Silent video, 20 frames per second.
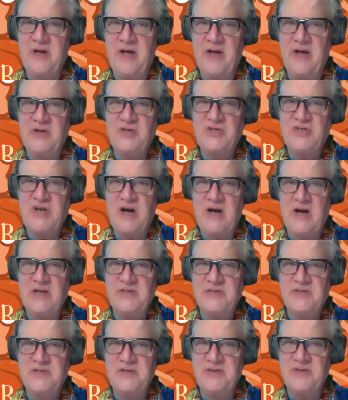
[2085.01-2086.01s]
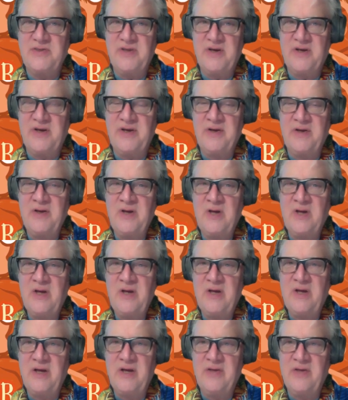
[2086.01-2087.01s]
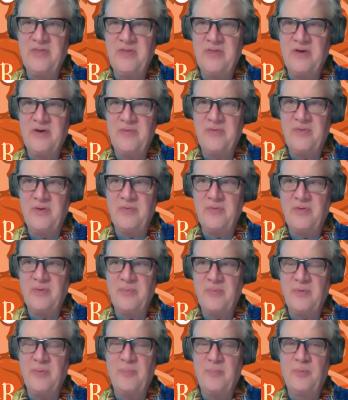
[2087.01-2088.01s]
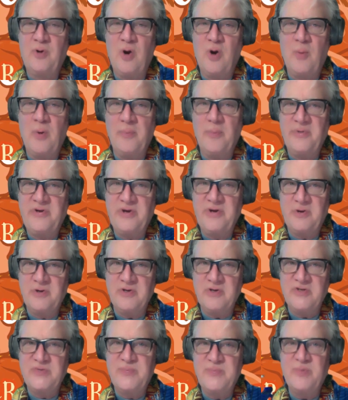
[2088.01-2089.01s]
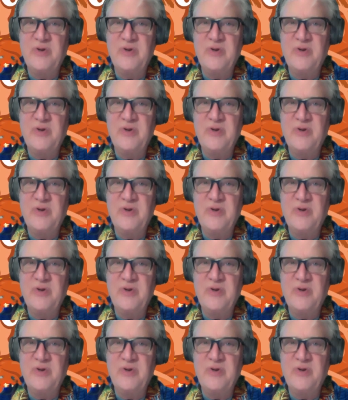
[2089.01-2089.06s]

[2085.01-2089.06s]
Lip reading: headshots and the promo materials